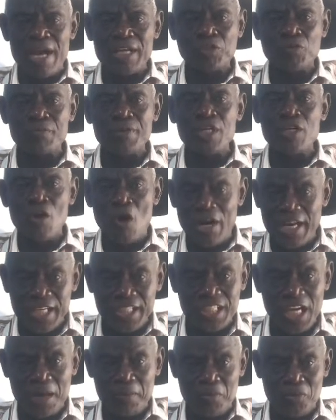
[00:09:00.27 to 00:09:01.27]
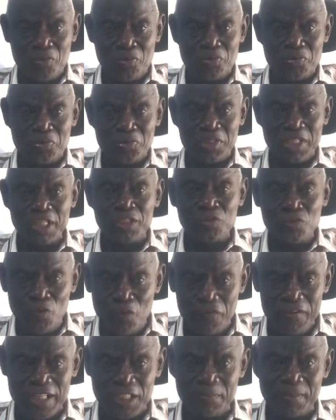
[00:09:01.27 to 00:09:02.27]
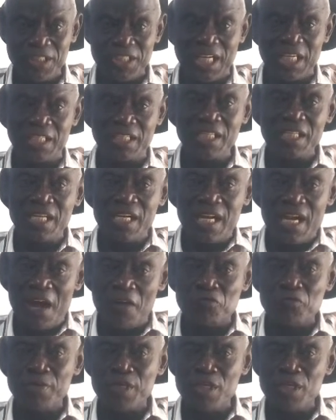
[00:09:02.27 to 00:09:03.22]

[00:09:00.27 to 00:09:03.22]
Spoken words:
should be knowledgeable. The youth especially have to be